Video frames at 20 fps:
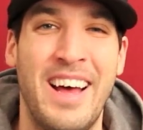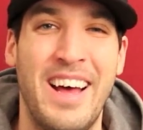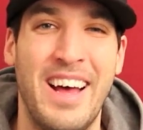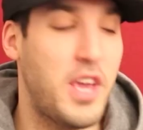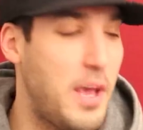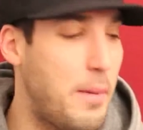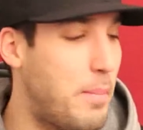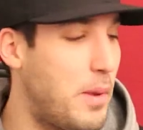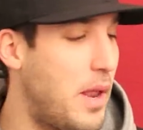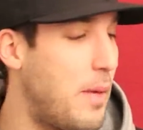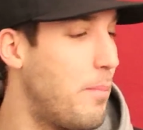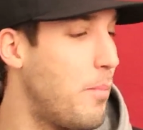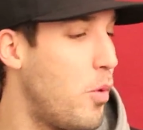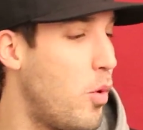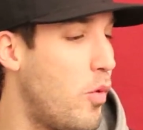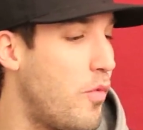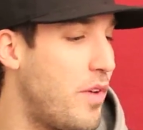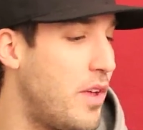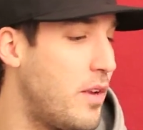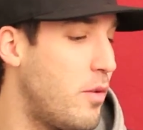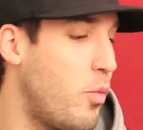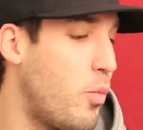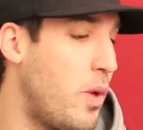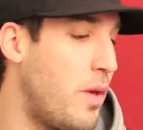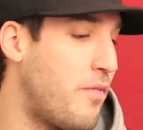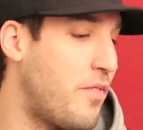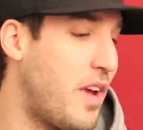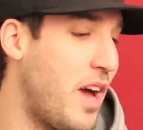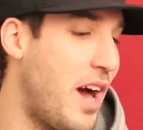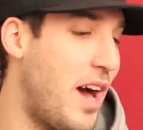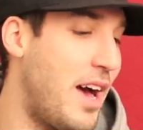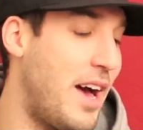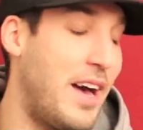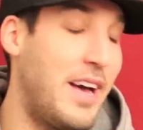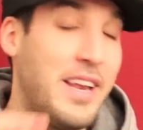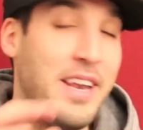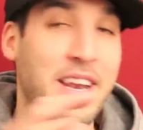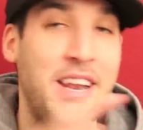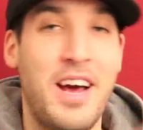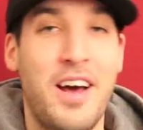Keeping it moving, we've got
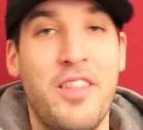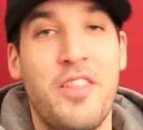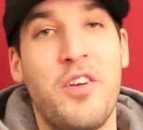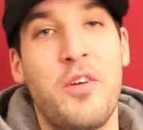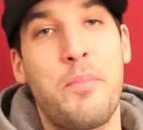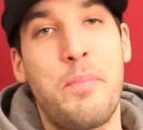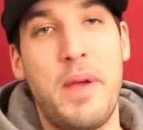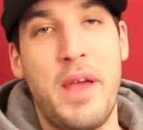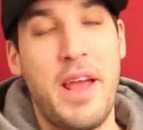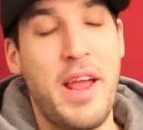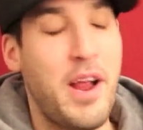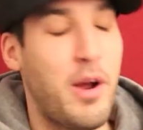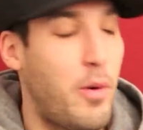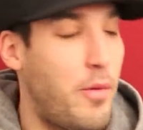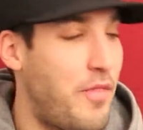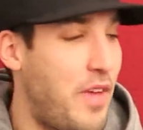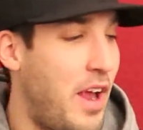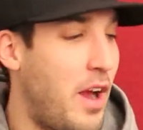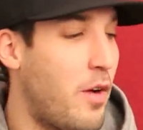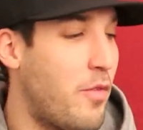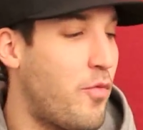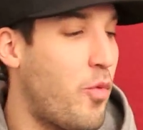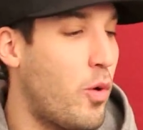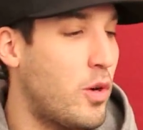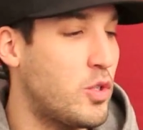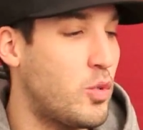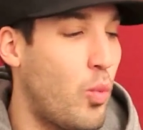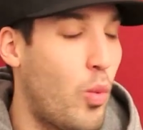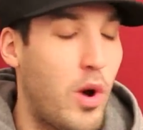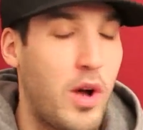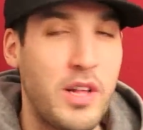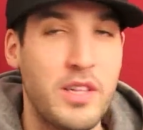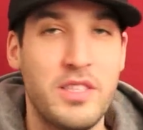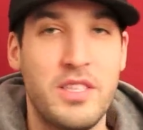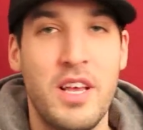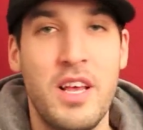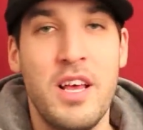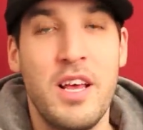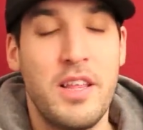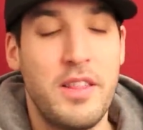another pair of Air Force
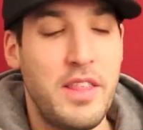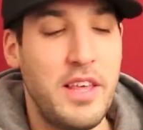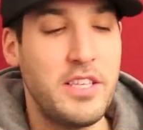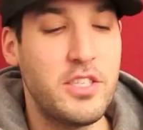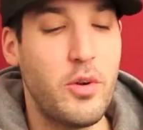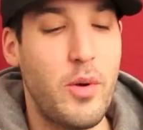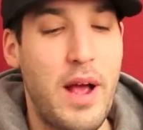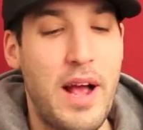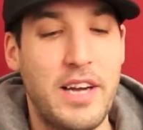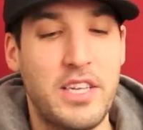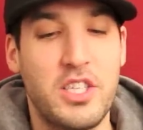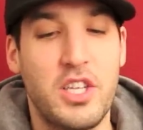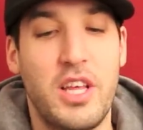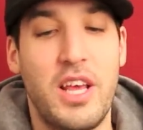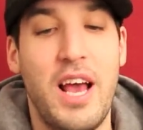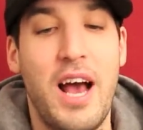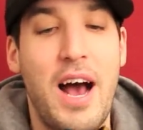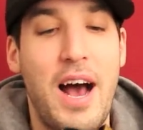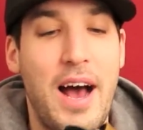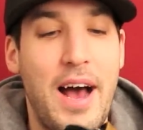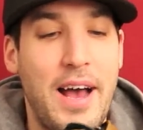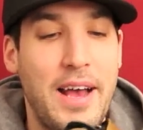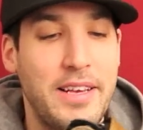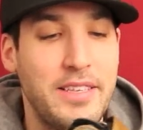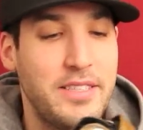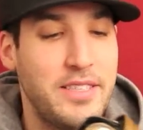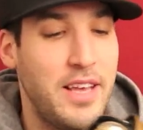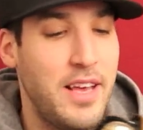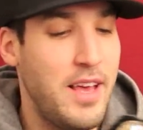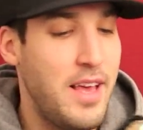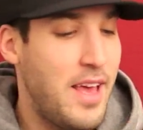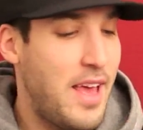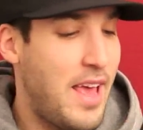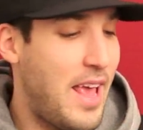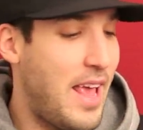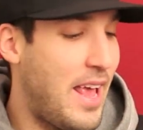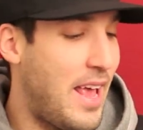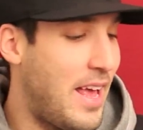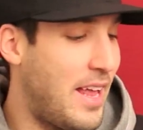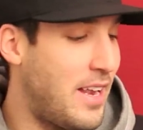Ones. These are actually highs,
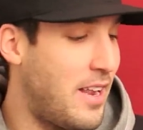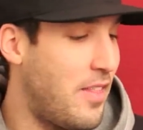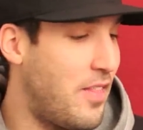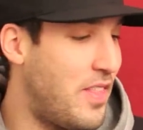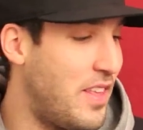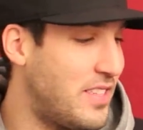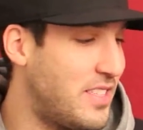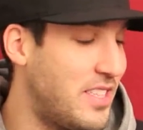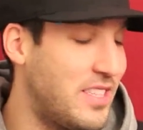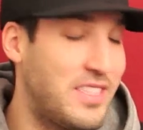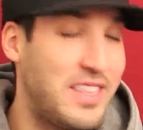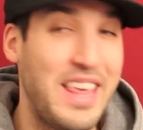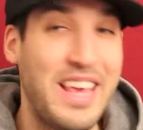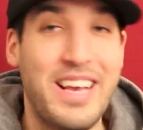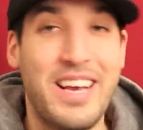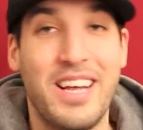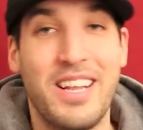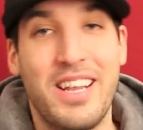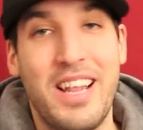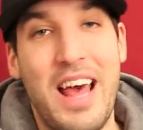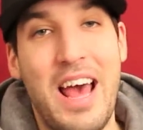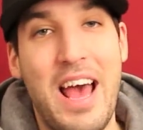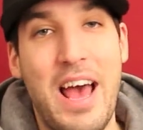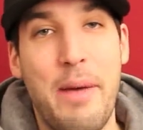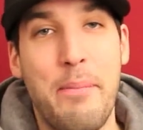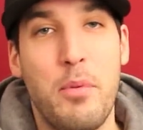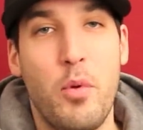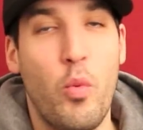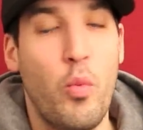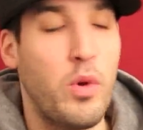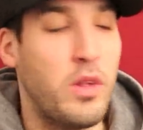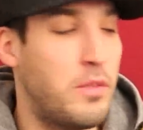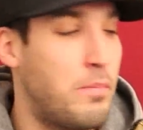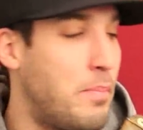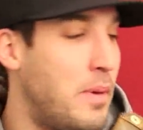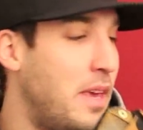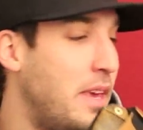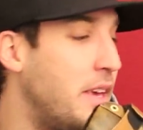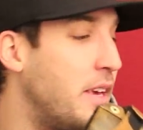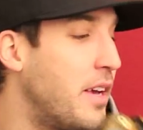and this is the collab with
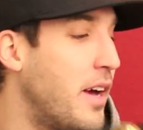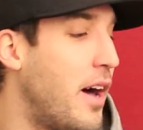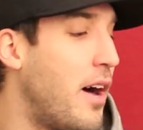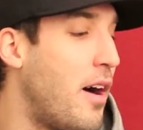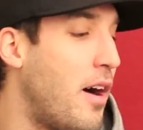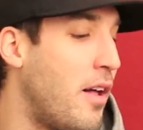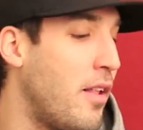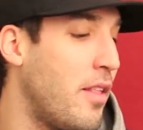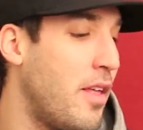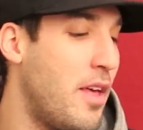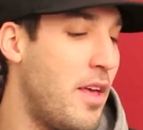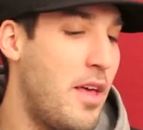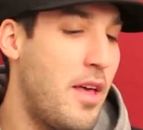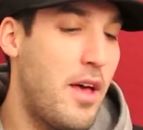Pigalle.